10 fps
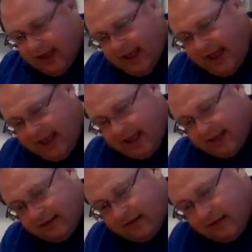
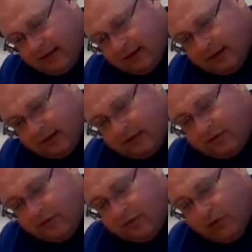And this
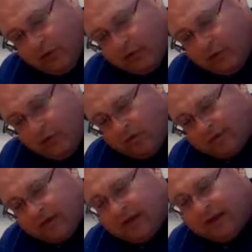disturbance causes
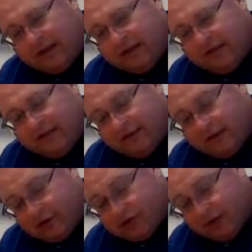clinically significant
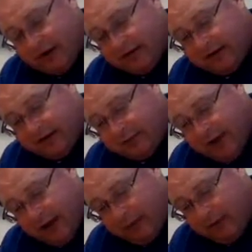distress and
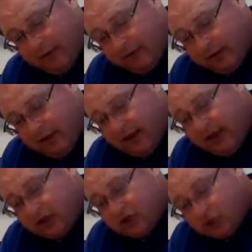impairment
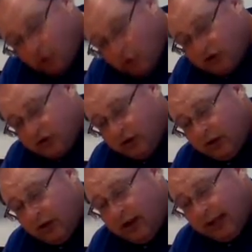in
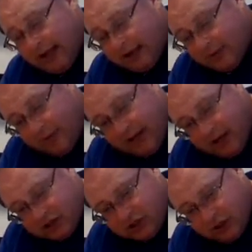social,
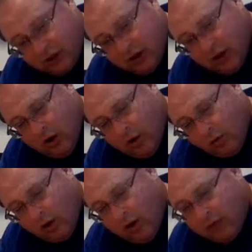occupational,
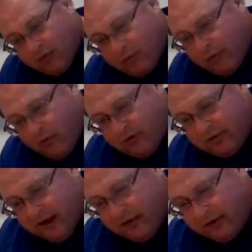or other important
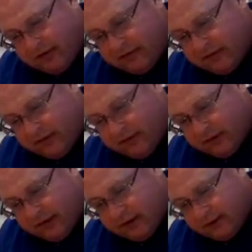areas of
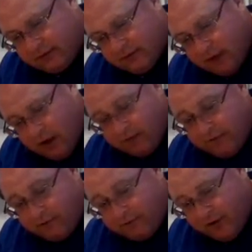
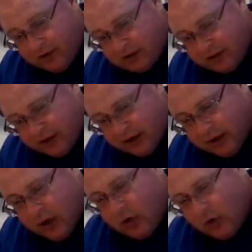functioning.
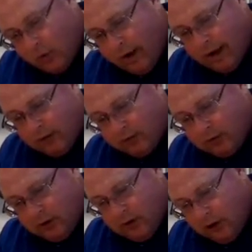Wow,
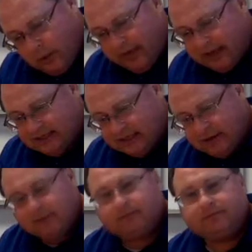amazing.